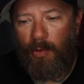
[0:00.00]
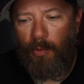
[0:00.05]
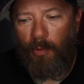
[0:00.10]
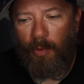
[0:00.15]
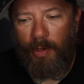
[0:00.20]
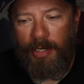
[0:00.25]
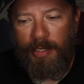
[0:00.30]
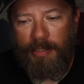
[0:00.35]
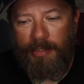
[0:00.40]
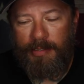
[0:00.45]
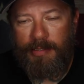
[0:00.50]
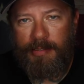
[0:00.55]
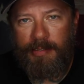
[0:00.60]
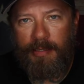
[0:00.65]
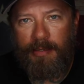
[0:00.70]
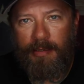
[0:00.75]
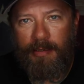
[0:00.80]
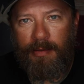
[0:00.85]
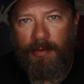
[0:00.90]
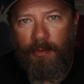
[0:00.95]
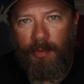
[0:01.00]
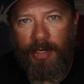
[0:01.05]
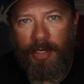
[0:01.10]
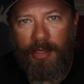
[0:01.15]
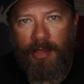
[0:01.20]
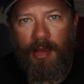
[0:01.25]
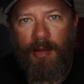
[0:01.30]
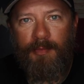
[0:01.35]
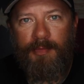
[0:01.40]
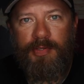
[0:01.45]
when it
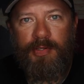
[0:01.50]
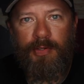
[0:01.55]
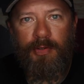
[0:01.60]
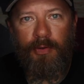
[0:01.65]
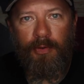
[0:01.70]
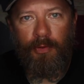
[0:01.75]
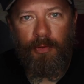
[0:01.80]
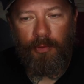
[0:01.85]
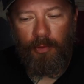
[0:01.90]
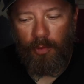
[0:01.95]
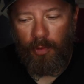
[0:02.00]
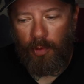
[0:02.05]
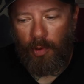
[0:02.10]
comes to